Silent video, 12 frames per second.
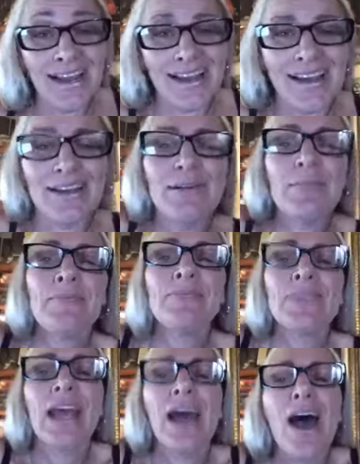end.
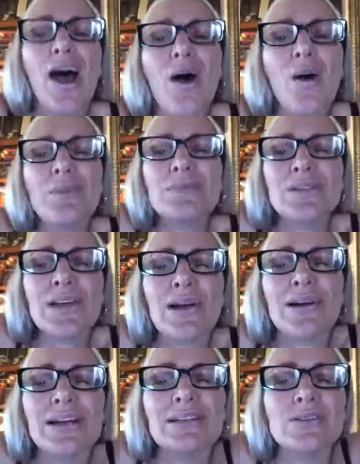Oh, I'm
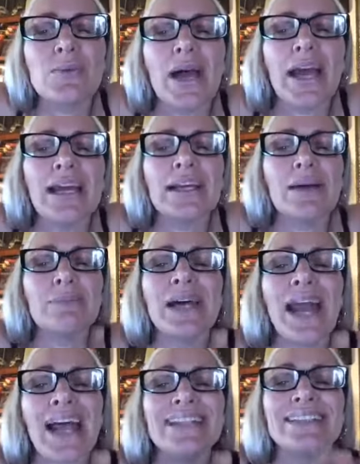sorry, Dwight,
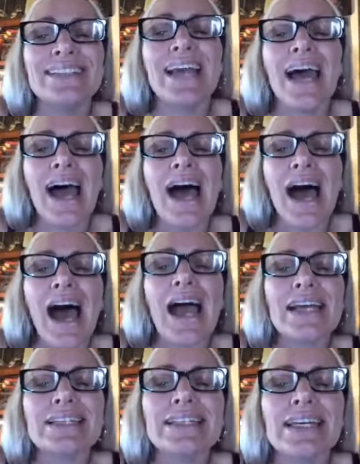but
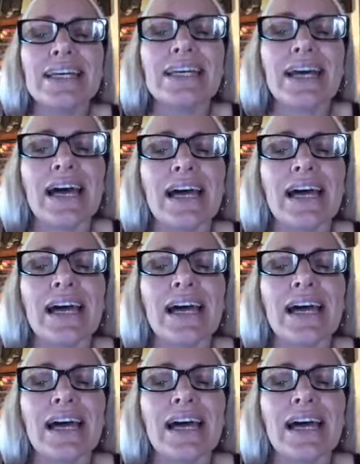I did